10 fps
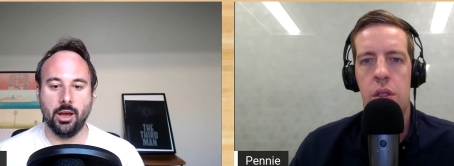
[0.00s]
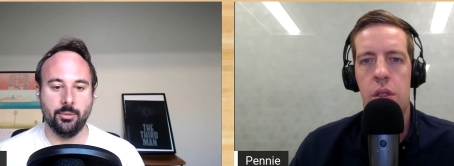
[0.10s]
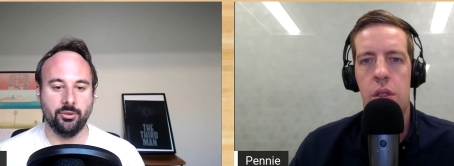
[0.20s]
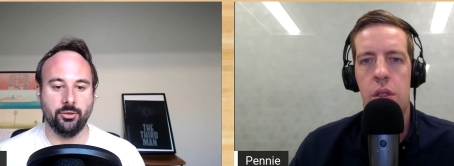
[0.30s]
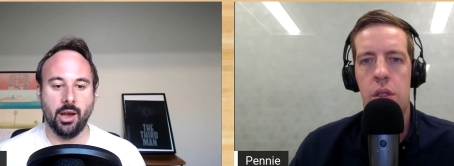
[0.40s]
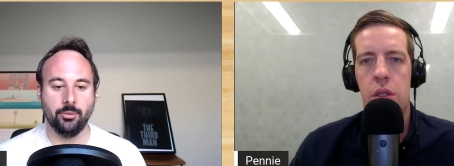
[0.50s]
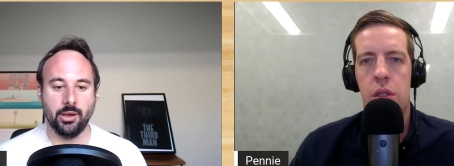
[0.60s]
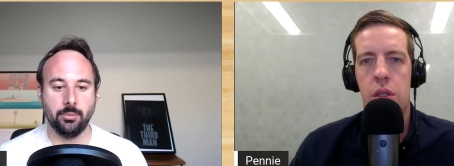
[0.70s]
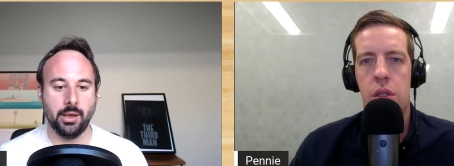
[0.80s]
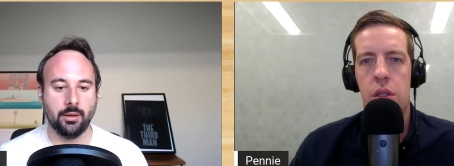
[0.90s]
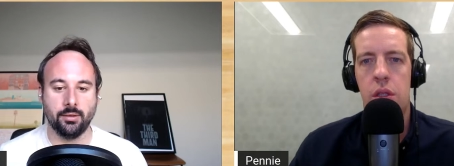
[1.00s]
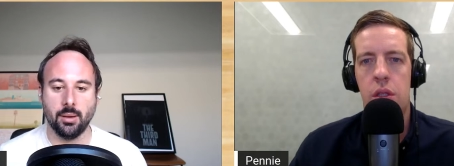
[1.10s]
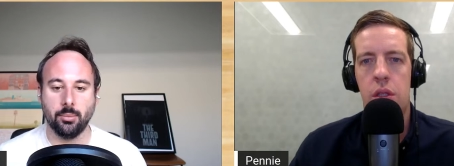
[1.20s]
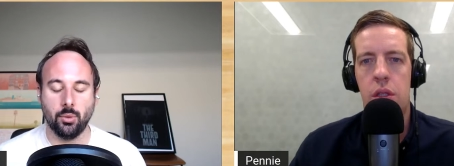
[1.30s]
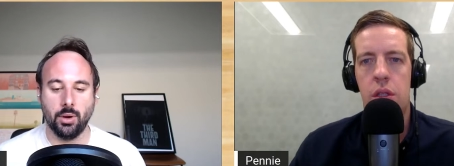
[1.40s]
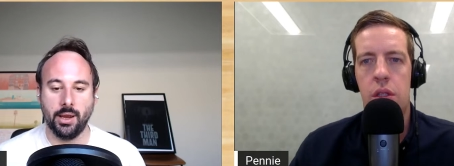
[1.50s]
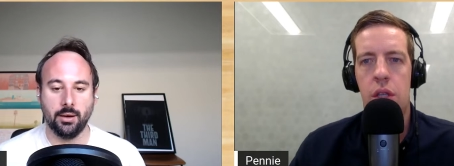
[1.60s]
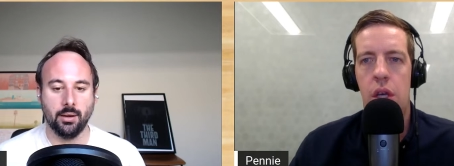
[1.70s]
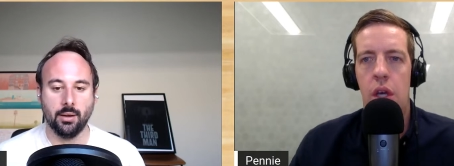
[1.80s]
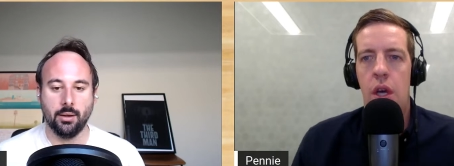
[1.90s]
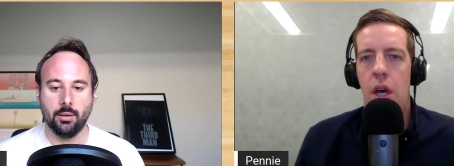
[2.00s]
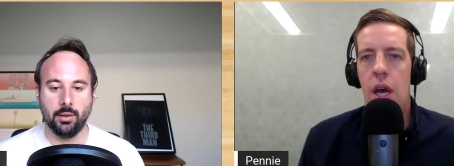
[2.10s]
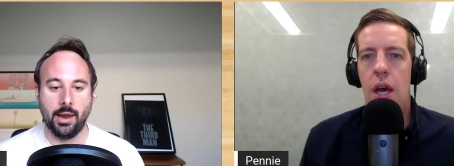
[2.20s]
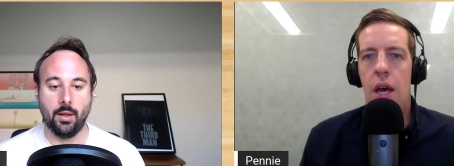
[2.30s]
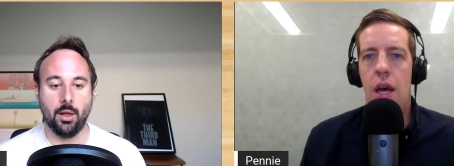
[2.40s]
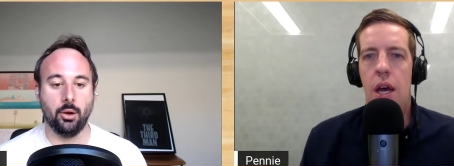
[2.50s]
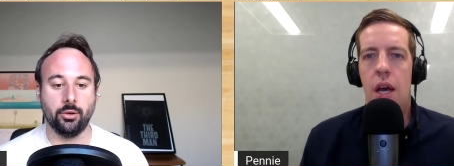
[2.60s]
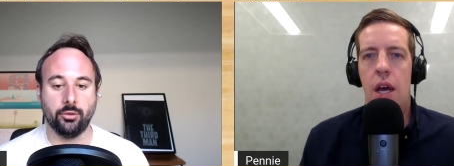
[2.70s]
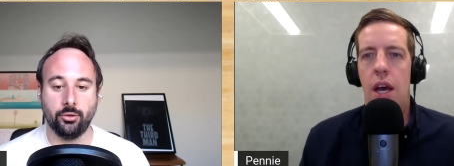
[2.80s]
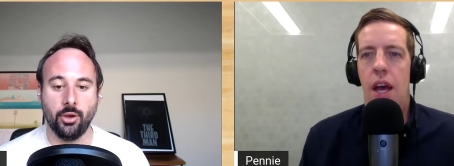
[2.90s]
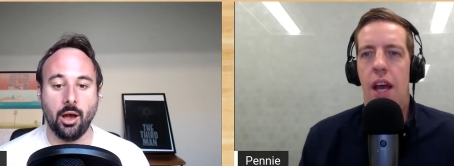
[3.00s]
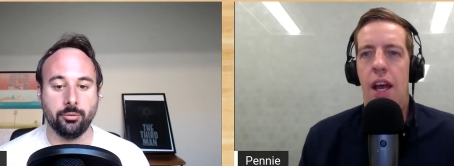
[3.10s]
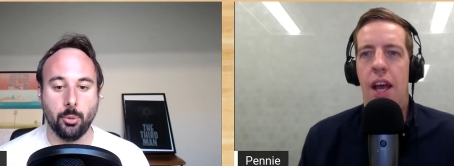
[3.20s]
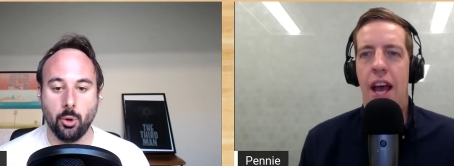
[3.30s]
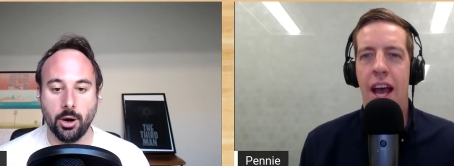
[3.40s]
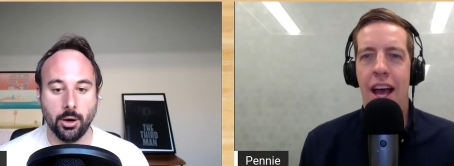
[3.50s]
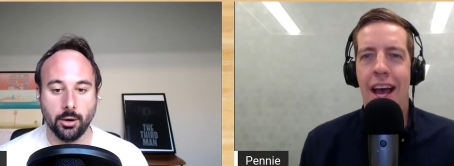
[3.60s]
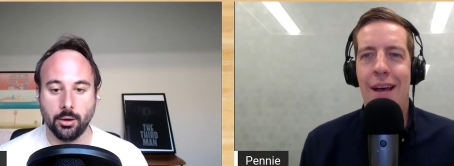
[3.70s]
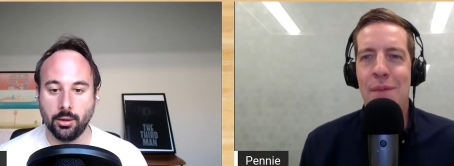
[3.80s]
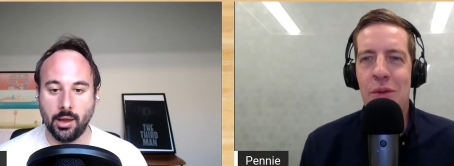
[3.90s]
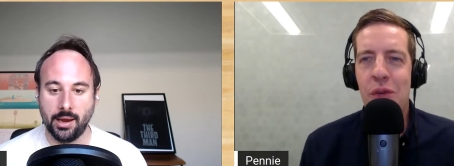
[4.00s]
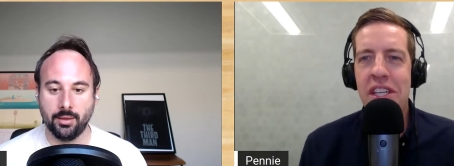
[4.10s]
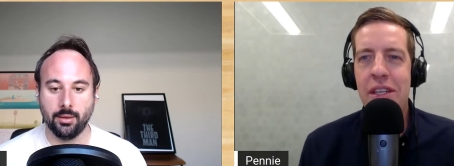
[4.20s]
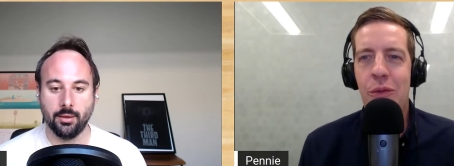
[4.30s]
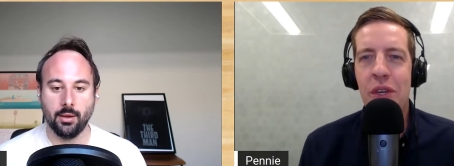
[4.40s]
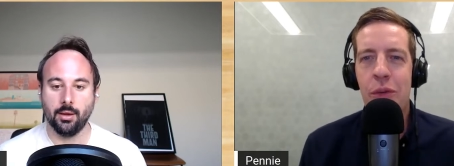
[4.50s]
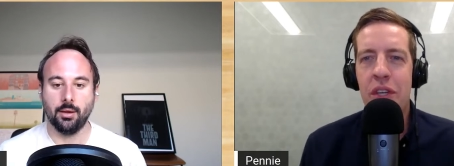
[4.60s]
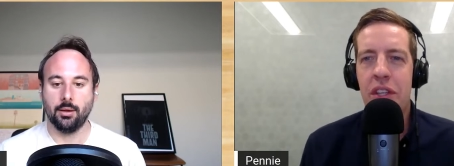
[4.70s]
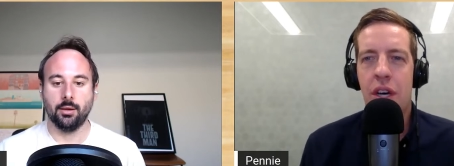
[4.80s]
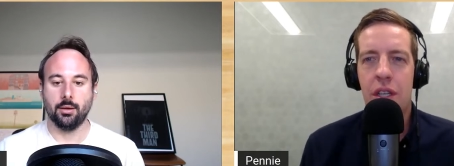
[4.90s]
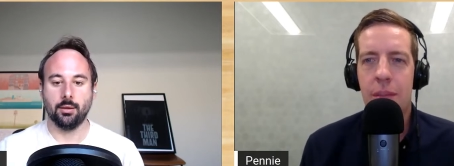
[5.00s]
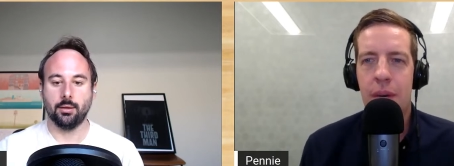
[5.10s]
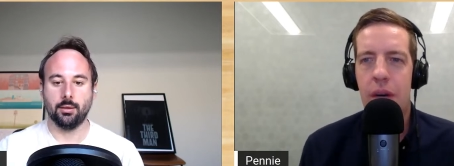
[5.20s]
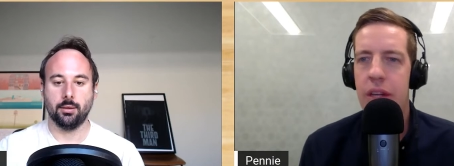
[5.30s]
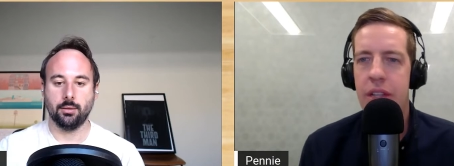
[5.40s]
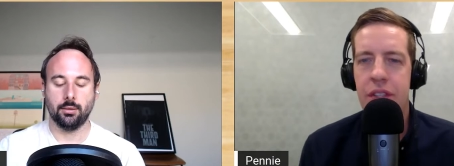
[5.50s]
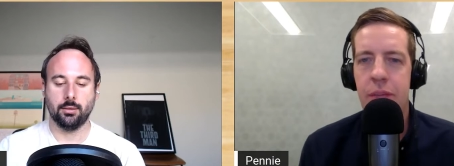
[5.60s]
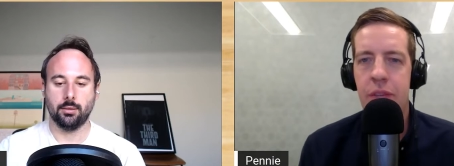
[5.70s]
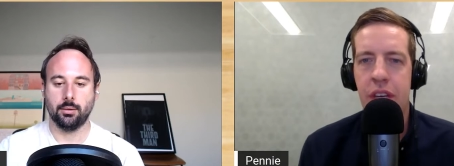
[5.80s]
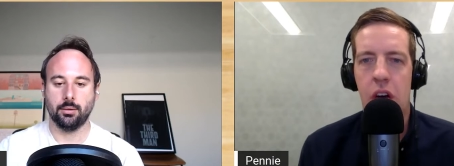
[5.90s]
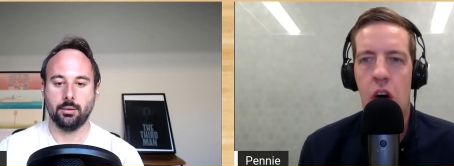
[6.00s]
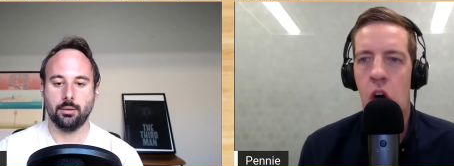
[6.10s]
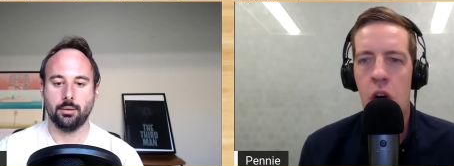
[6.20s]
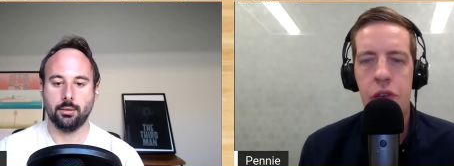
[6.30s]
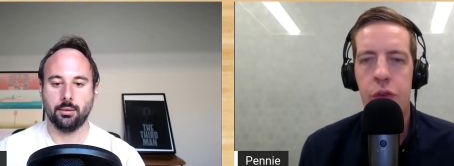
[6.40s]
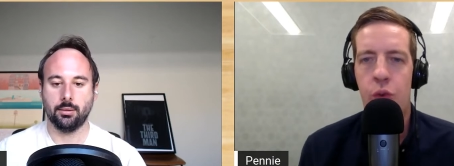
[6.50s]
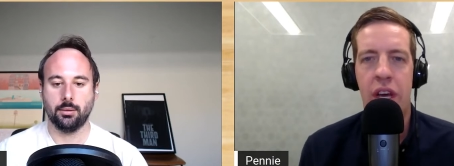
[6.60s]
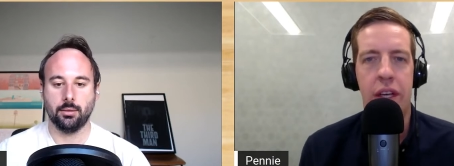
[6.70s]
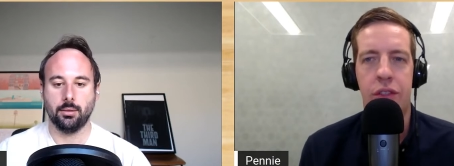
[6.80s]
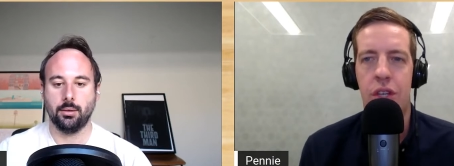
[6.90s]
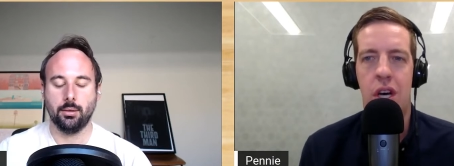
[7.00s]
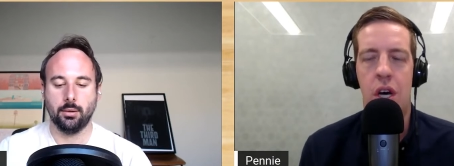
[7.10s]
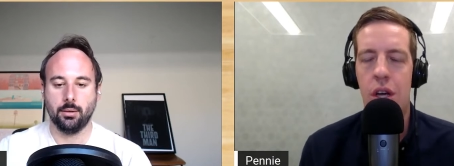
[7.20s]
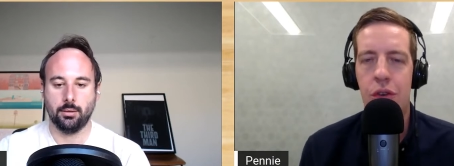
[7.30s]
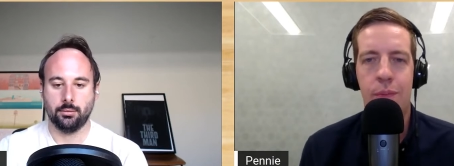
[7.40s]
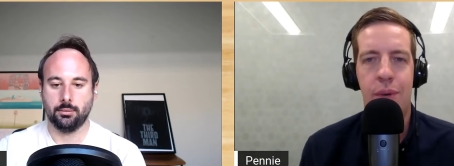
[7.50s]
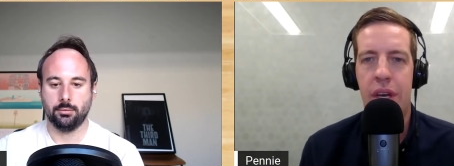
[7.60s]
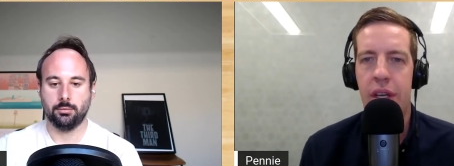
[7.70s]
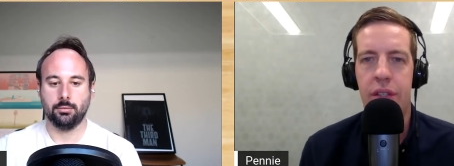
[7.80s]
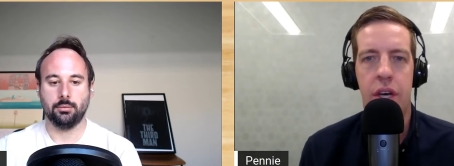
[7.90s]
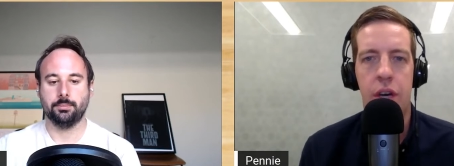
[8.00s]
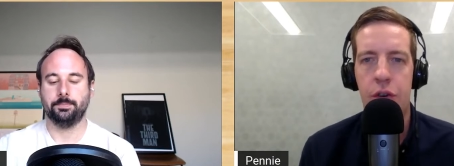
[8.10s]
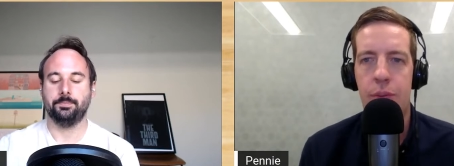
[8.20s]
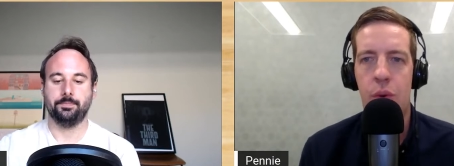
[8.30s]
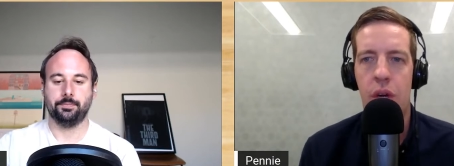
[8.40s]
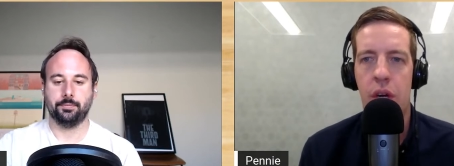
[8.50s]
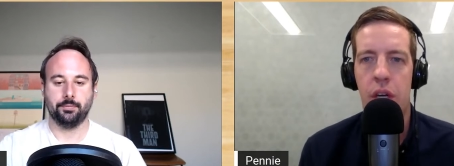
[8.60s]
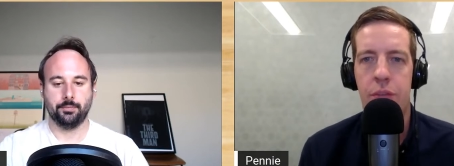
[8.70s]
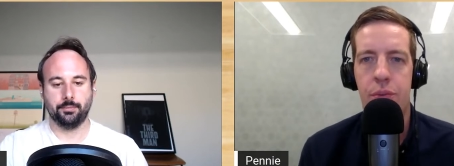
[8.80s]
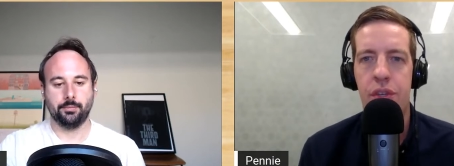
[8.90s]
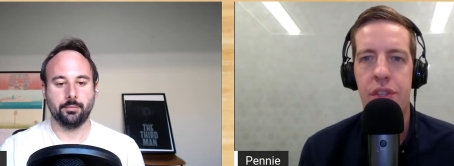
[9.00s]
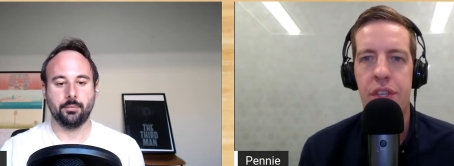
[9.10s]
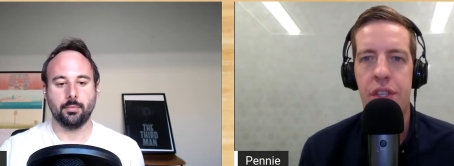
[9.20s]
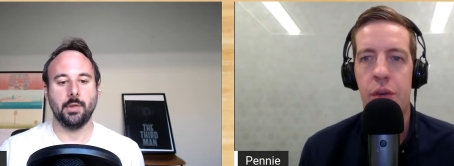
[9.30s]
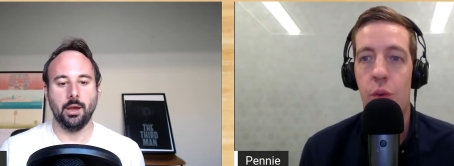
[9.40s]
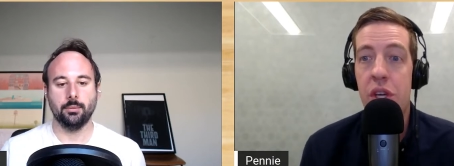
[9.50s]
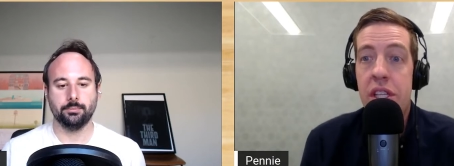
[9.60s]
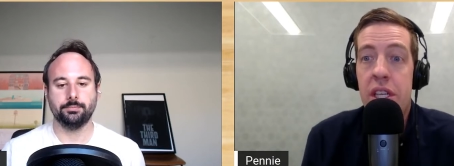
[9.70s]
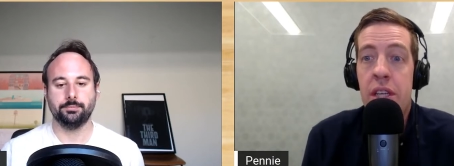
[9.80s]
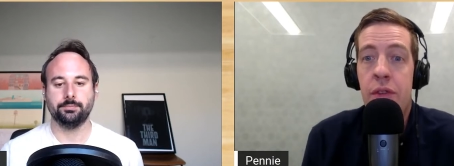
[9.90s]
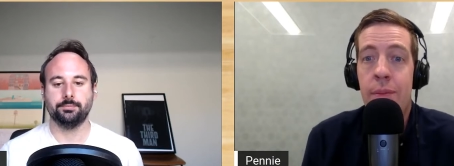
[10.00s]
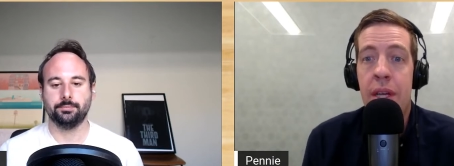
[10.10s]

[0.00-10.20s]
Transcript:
Speaker 1: him as a top 10 pick at some point, let alone as a sophomore. I mean, like, we
Speaker 2: didn't we we talked about it seems like a hundred wings, a hundred bigs, a hundred point guards preseason. Yeah. We didn't even